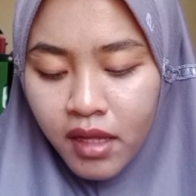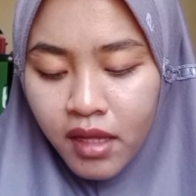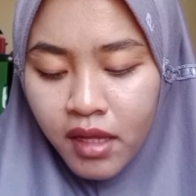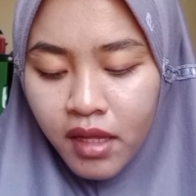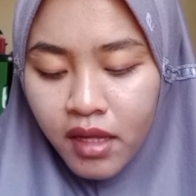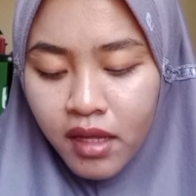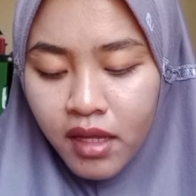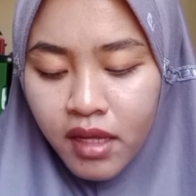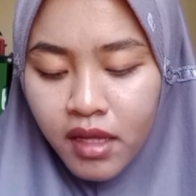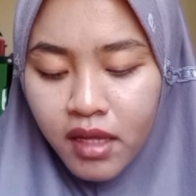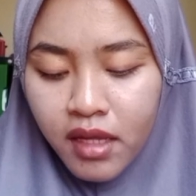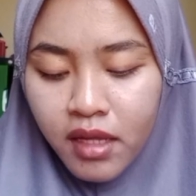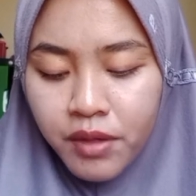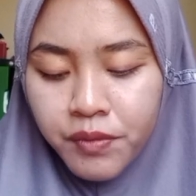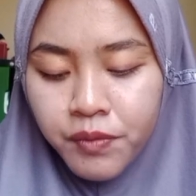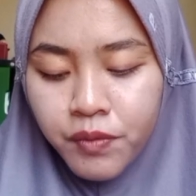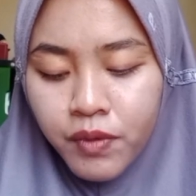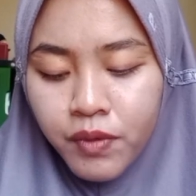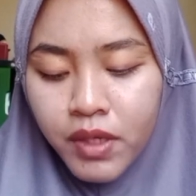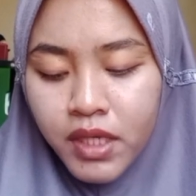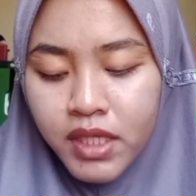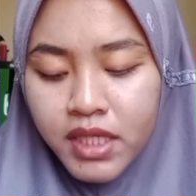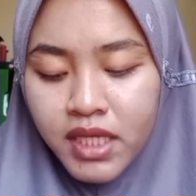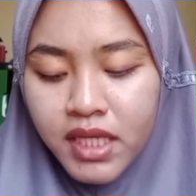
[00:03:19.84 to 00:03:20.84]
and
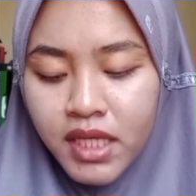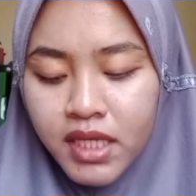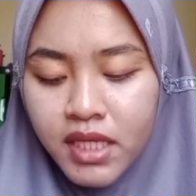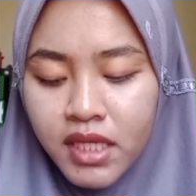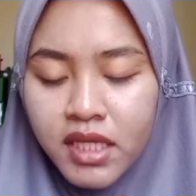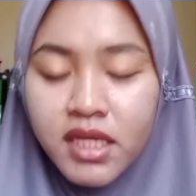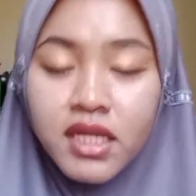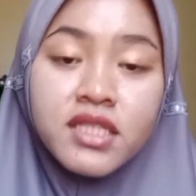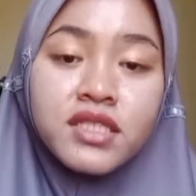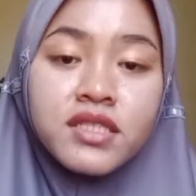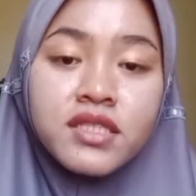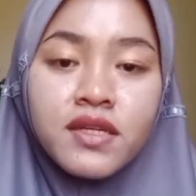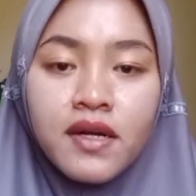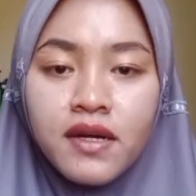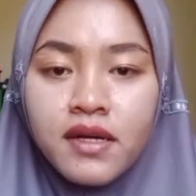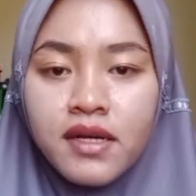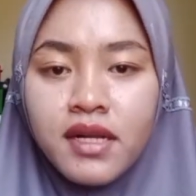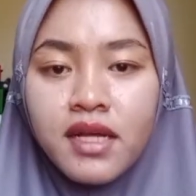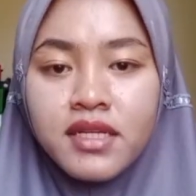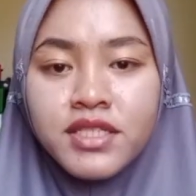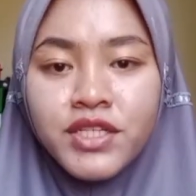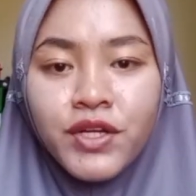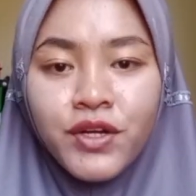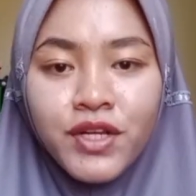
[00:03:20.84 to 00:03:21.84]
working in
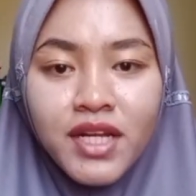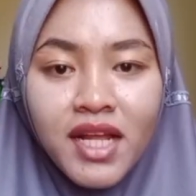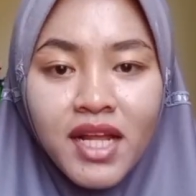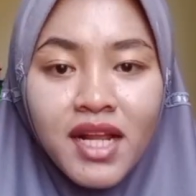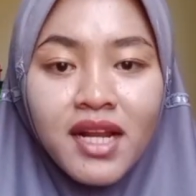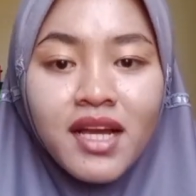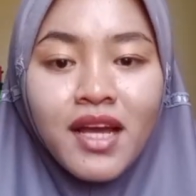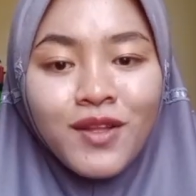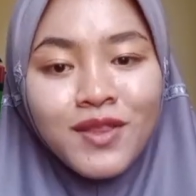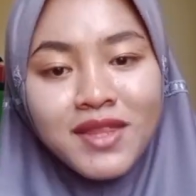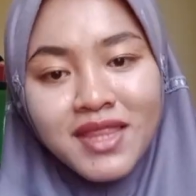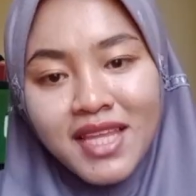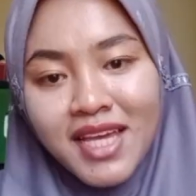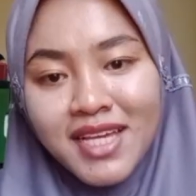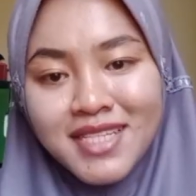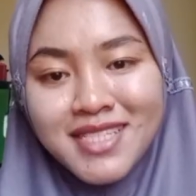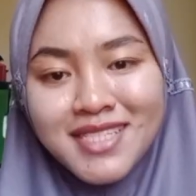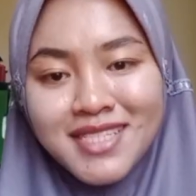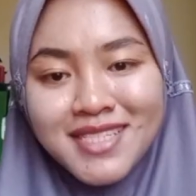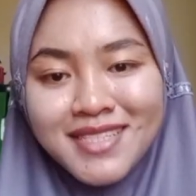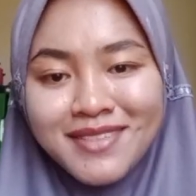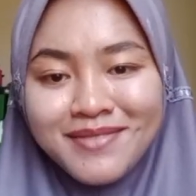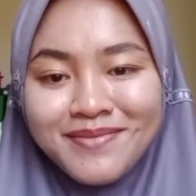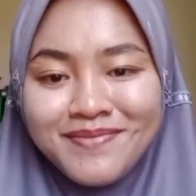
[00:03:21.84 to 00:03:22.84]
international
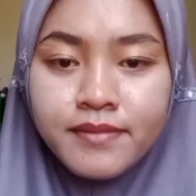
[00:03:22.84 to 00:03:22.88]
contexts.